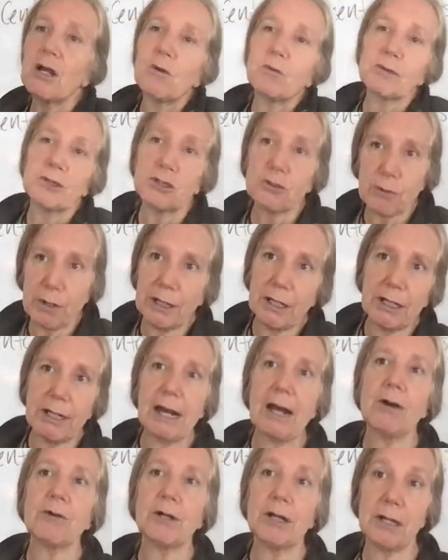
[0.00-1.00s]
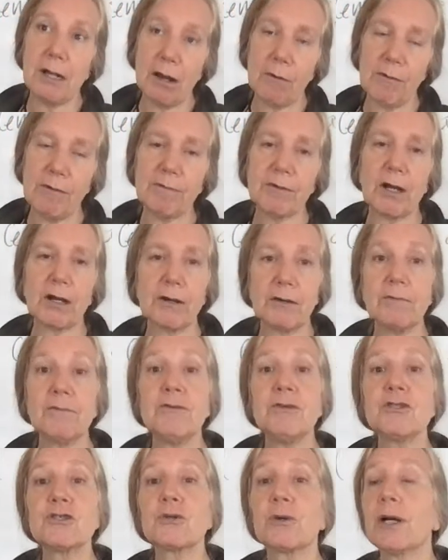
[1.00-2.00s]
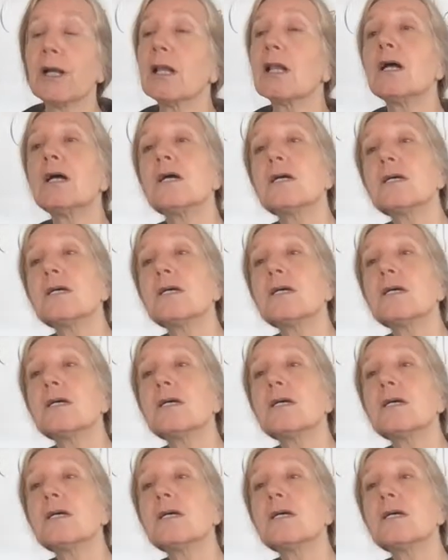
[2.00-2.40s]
Strain it out, and now we've got our infused oil.